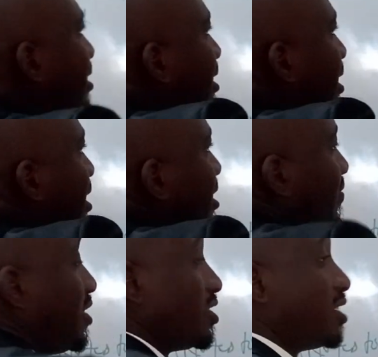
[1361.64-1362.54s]
A
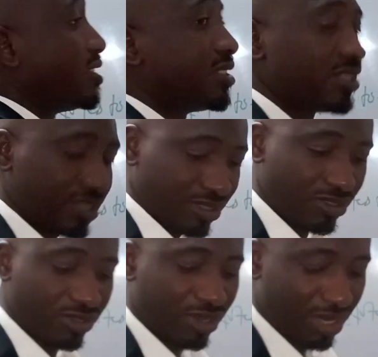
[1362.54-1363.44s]
division, you
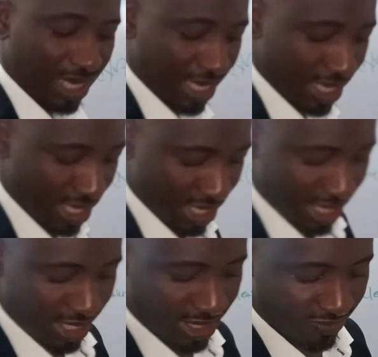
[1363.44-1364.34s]
call a
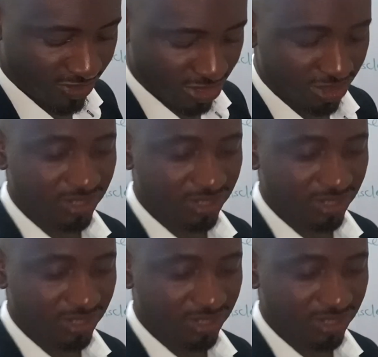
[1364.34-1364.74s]
division